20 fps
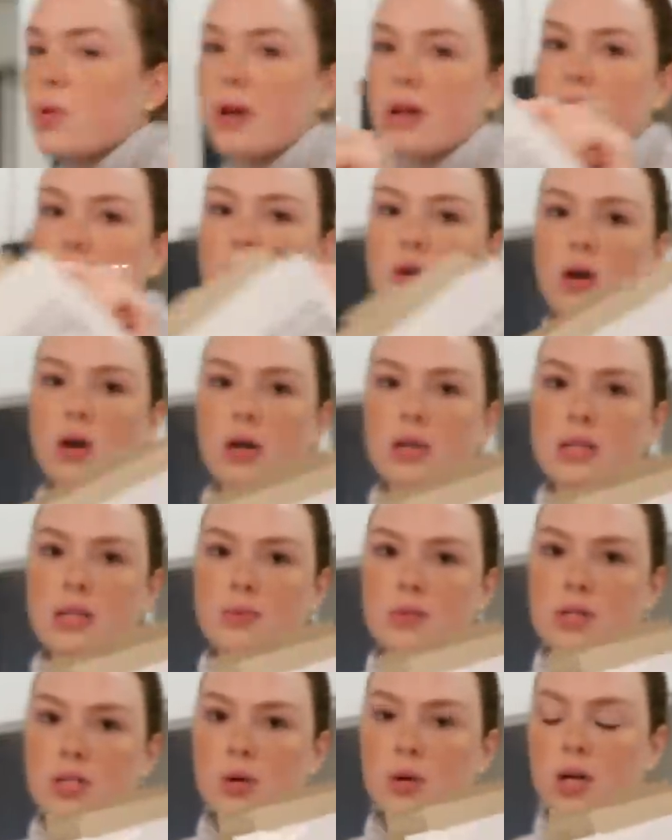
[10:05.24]
one in the car because I
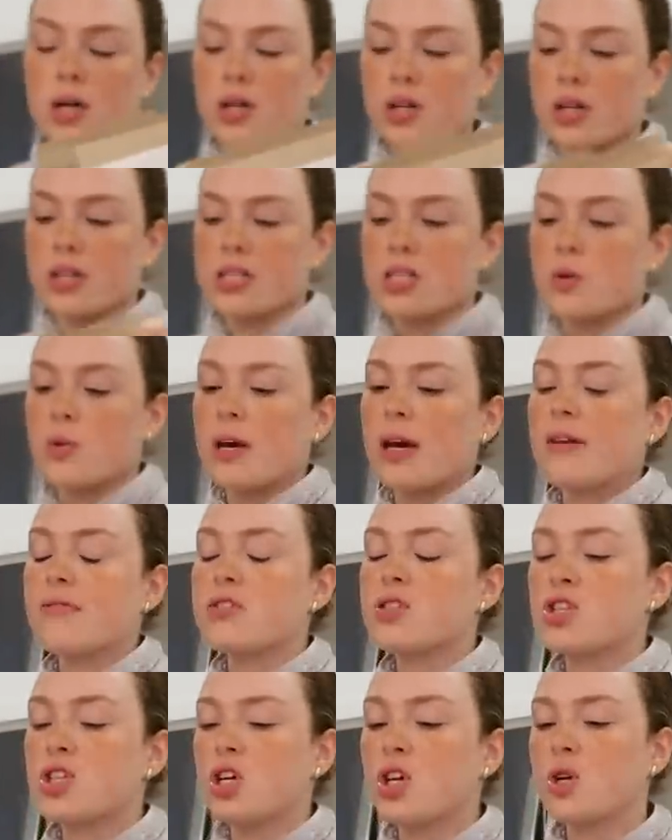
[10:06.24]
was so hungry. So we
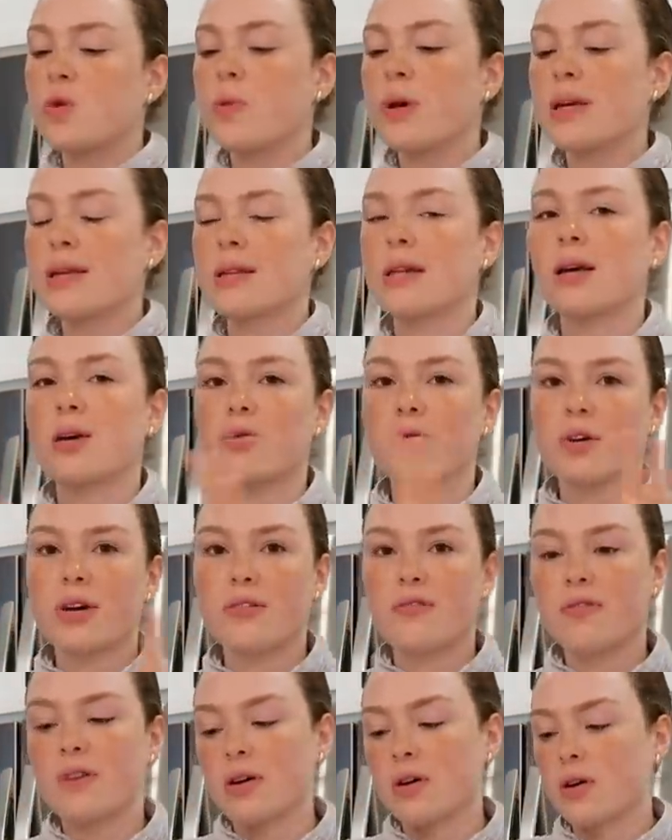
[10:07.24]
have two we can like
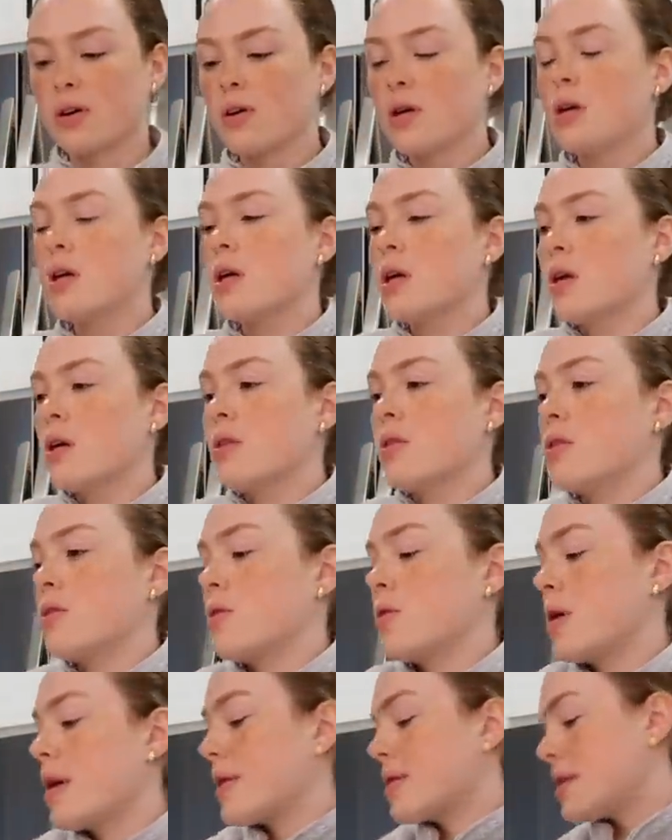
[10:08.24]
refill
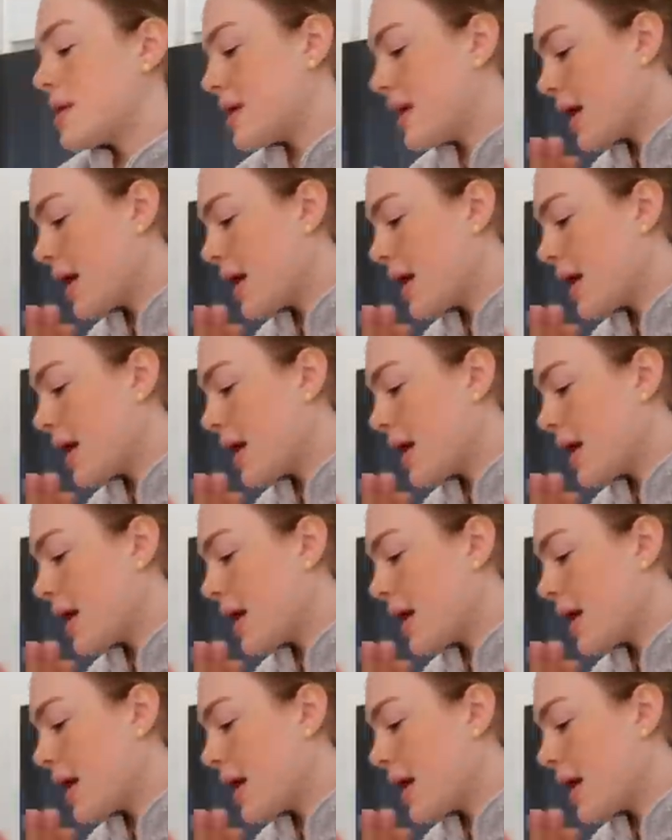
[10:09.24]
throughout the